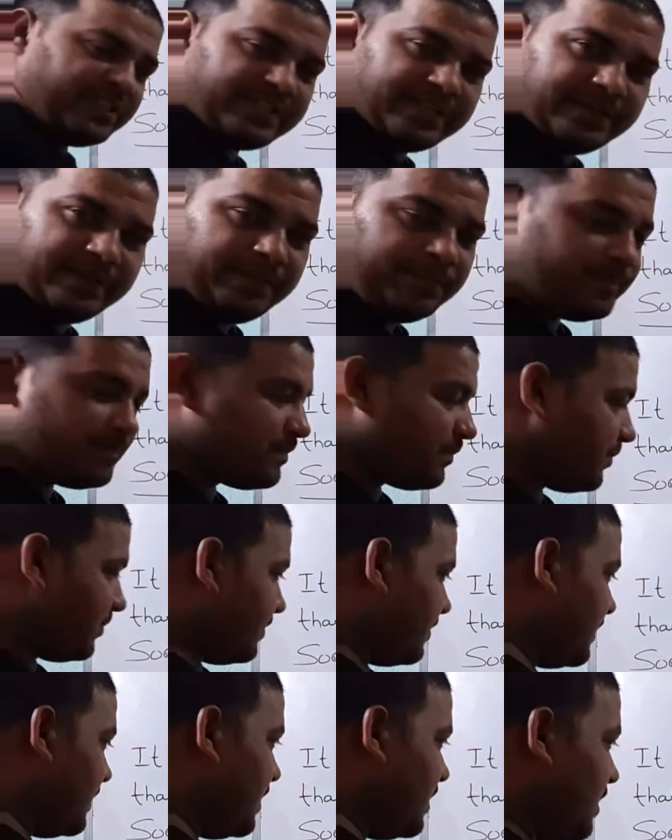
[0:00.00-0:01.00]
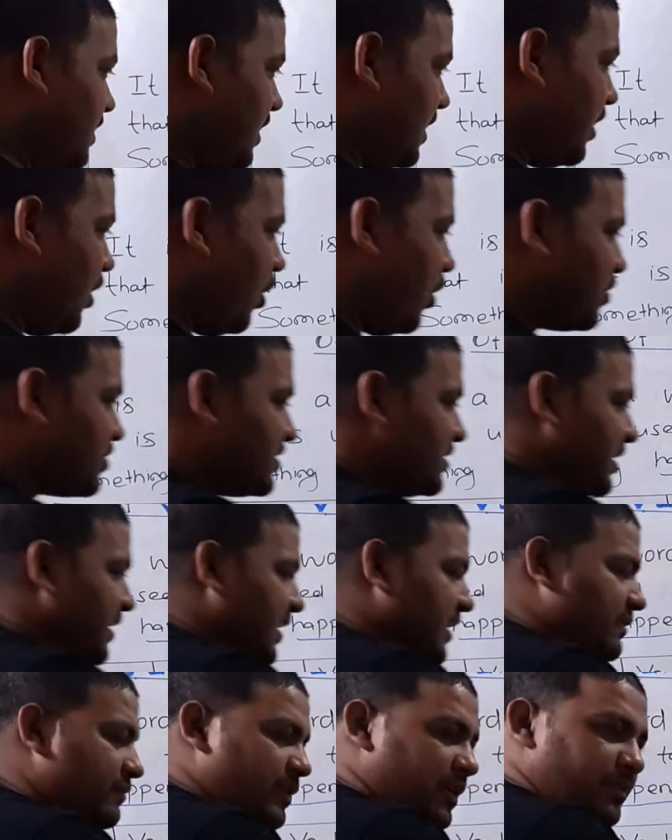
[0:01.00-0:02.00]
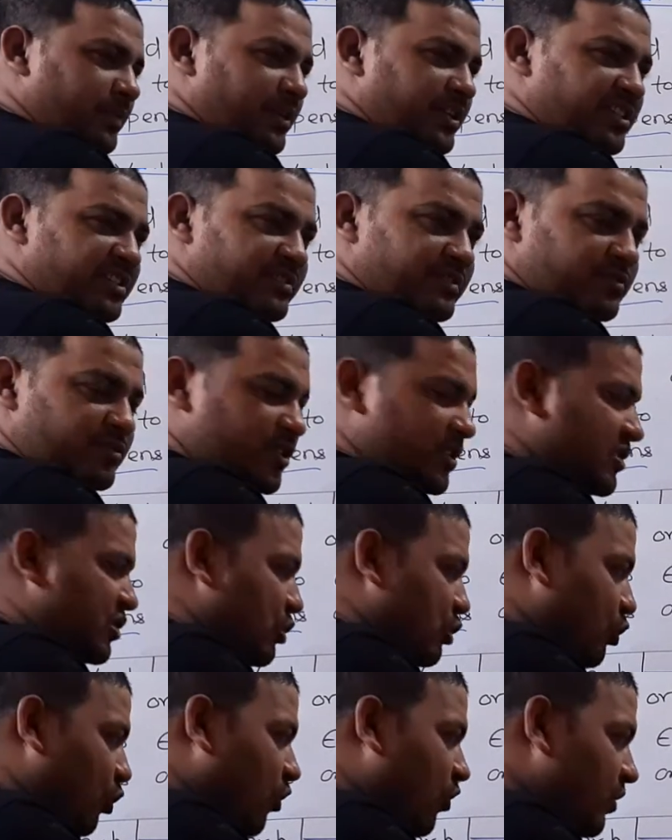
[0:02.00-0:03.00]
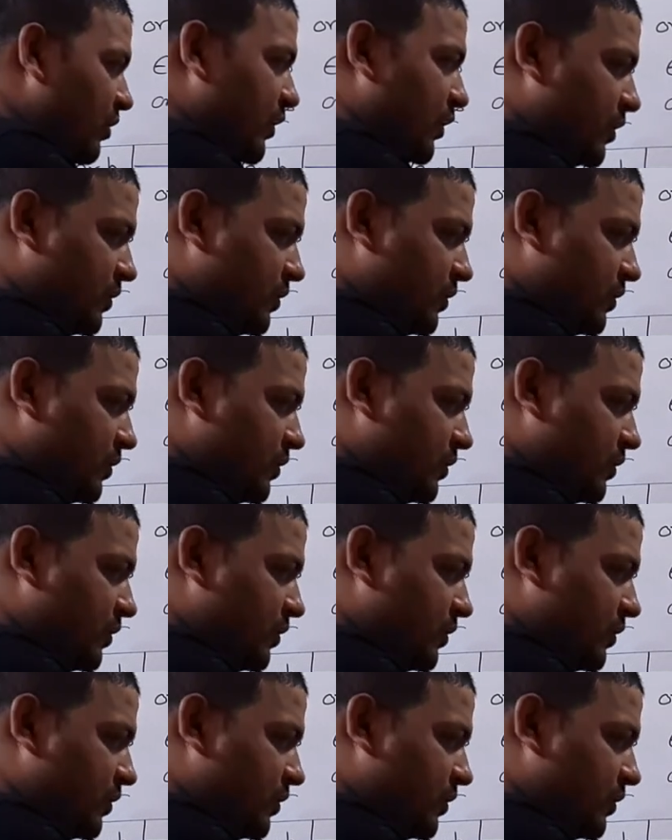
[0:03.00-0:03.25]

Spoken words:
here. Auxiliary verb is just known